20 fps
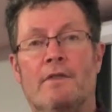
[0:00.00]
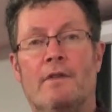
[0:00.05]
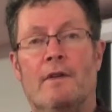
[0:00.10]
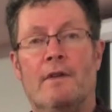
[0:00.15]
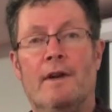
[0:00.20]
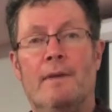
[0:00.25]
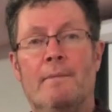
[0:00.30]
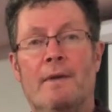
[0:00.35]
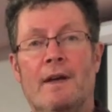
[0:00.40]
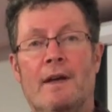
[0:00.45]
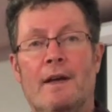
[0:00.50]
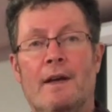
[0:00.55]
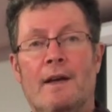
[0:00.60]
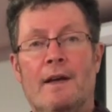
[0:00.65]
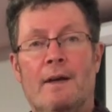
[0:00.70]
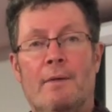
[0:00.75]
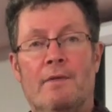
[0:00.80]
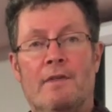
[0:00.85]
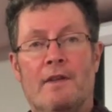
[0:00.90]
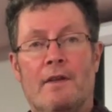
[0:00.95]
saw him,
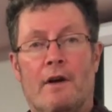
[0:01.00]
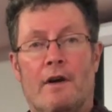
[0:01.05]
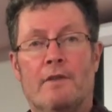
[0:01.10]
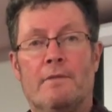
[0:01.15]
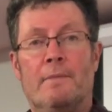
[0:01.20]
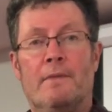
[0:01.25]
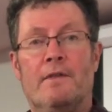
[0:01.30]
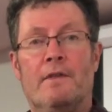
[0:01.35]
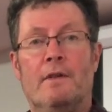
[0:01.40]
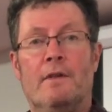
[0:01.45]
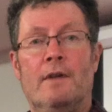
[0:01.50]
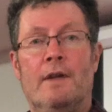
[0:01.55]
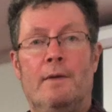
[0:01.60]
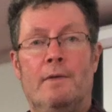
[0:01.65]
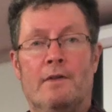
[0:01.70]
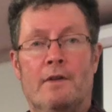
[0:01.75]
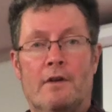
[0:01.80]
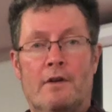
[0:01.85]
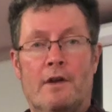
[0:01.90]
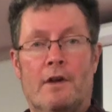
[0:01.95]
he was in hospital, he
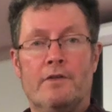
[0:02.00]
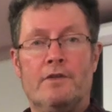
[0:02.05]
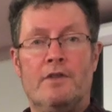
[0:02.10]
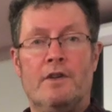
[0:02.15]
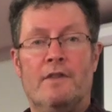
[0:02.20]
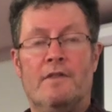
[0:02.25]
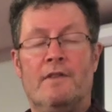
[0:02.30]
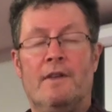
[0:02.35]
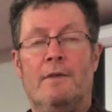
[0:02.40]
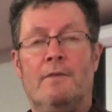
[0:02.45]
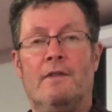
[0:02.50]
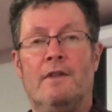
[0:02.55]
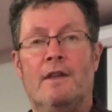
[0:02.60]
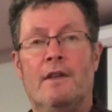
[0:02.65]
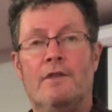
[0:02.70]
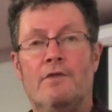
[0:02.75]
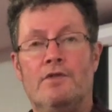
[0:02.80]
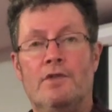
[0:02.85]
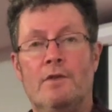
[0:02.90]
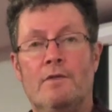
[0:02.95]
was unconscious, he was in
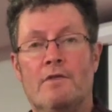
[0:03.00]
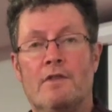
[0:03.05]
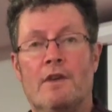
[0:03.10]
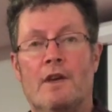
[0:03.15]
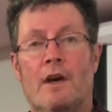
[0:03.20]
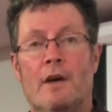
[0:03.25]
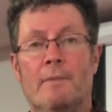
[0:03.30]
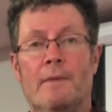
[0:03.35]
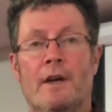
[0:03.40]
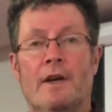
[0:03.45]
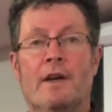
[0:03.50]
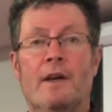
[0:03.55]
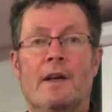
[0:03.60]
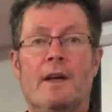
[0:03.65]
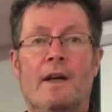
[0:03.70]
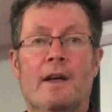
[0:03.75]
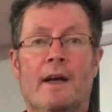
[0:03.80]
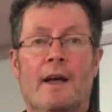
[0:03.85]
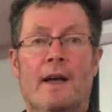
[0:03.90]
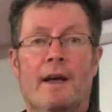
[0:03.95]
an induced coma,
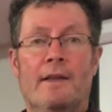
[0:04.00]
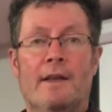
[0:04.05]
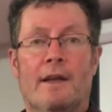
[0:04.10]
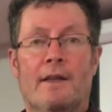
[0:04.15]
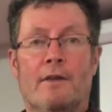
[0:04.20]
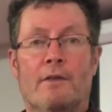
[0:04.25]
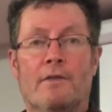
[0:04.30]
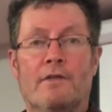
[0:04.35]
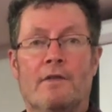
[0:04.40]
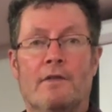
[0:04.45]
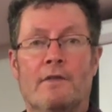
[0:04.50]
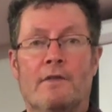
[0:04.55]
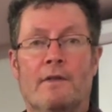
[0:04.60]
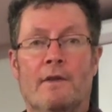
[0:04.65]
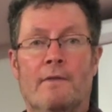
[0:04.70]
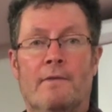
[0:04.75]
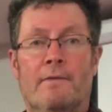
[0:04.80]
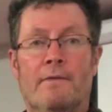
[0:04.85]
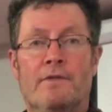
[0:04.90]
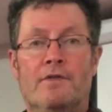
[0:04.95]
and he had all sorts
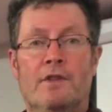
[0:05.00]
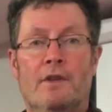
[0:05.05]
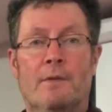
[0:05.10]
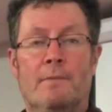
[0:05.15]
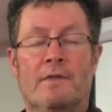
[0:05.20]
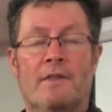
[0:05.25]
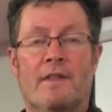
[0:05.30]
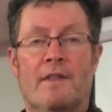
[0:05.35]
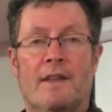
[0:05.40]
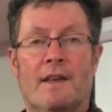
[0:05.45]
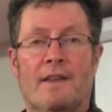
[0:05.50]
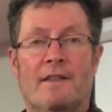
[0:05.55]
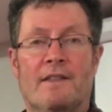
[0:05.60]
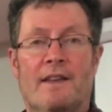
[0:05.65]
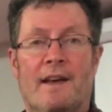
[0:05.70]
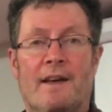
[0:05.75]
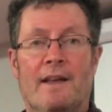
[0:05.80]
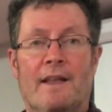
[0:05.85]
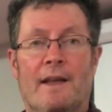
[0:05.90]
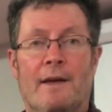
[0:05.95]
of tubes and
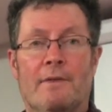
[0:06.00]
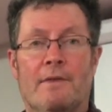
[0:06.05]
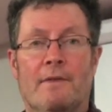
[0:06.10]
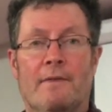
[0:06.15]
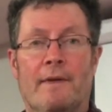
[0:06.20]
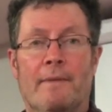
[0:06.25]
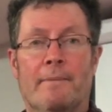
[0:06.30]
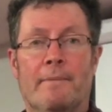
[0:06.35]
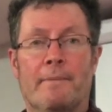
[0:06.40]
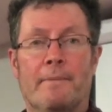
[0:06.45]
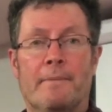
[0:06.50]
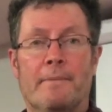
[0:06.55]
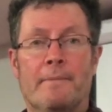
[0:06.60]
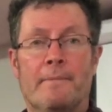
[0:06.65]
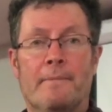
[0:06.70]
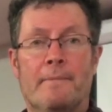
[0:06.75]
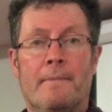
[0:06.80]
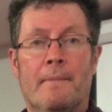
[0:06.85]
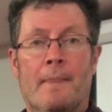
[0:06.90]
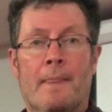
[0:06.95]
things hanging out of
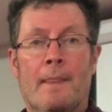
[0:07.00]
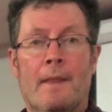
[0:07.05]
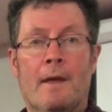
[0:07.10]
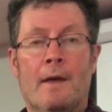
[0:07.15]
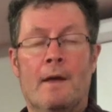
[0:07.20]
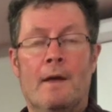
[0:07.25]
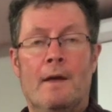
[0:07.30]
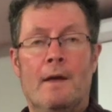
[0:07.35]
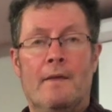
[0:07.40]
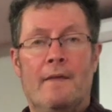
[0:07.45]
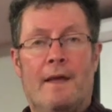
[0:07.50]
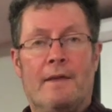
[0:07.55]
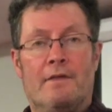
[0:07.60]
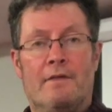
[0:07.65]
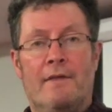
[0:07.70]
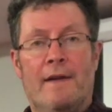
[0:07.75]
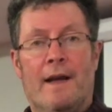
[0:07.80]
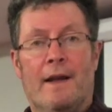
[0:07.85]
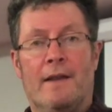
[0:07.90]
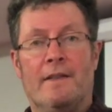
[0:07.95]
him.
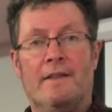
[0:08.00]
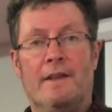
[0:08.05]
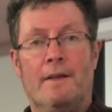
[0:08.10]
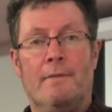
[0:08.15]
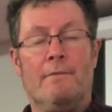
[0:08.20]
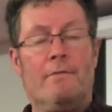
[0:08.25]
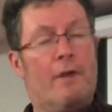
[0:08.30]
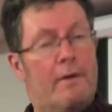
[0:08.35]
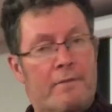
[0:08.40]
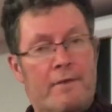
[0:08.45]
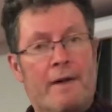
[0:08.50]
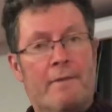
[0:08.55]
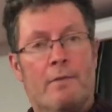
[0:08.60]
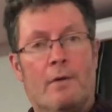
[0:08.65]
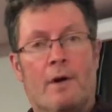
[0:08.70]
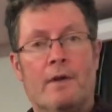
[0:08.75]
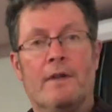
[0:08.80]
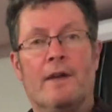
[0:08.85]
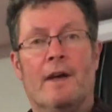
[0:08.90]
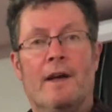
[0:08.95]
That's a reality. Not for
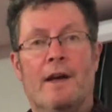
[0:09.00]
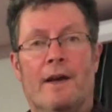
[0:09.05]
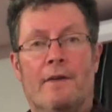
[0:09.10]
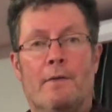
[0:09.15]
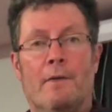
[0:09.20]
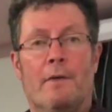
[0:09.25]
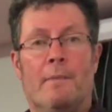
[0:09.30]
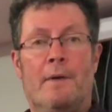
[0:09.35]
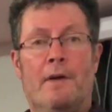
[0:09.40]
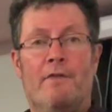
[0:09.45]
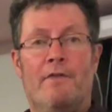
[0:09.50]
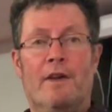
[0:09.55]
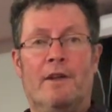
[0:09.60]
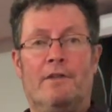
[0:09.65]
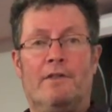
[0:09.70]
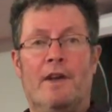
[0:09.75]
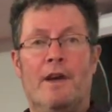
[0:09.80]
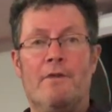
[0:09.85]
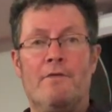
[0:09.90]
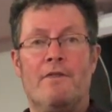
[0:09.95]
everyone. I don't want to put a
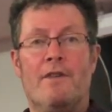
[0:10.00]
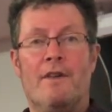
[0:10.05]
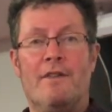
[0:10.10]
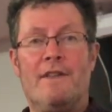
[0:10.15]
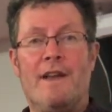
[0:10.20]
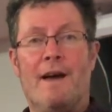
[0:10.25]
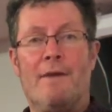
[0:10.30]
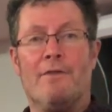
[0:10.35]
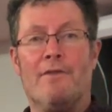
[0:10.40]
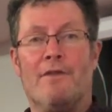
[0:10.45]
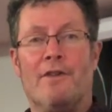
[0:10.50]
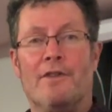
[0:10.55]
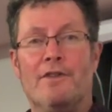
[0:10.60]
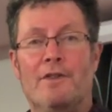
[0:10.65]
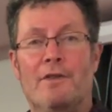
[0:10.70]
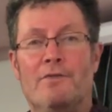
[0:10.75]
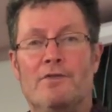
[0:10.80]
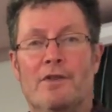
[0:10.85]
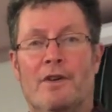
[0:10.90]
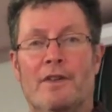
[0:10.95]
real downer on
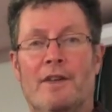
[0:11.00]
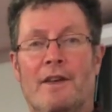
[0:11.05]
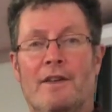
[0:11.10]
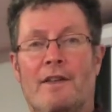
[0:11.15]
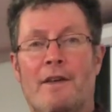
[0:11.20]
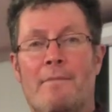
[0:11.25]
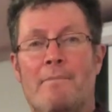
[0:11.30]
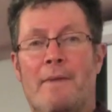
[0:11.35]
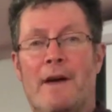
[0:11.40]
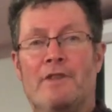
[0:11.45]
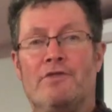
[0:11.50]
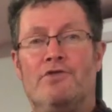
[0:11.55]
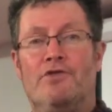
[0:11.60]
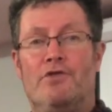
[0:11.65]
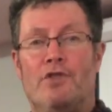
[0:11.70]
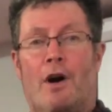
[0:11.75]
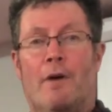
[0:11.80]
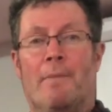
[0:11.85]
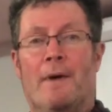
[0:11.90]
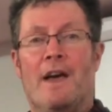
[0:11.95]
you joining the best
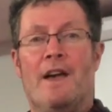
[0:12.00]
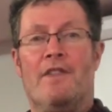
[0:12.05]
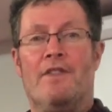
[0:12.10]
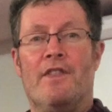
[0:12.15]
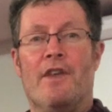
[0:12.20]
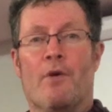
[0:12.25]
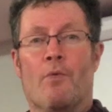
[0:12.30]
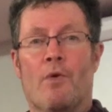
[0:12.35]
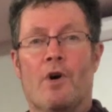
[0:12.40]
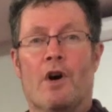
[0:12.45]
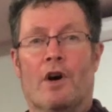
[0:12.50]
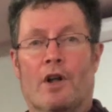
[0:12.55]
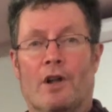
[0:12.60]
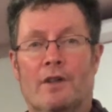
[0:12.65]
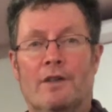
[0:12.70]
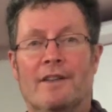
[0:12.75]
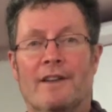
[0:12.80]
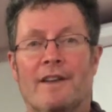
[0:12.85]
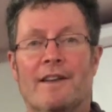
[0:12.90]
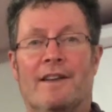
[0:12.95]
job in the
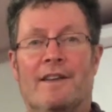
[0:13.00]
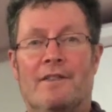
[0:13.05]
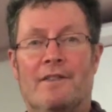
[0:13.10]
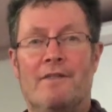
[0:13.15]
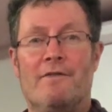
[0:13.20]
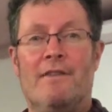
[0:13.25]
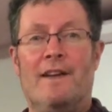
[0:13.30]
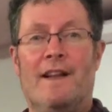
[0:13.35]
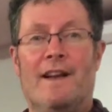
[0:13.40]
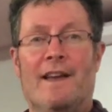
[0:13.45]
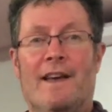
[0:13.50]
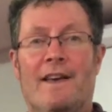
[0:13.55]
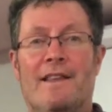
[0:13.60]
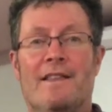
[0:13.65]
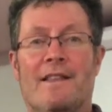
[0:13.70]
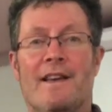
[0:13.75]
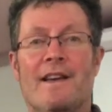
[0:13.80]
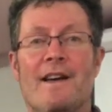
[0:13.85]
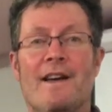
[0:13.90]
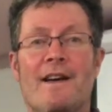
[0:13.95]
world, because it really
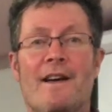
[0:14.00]
is,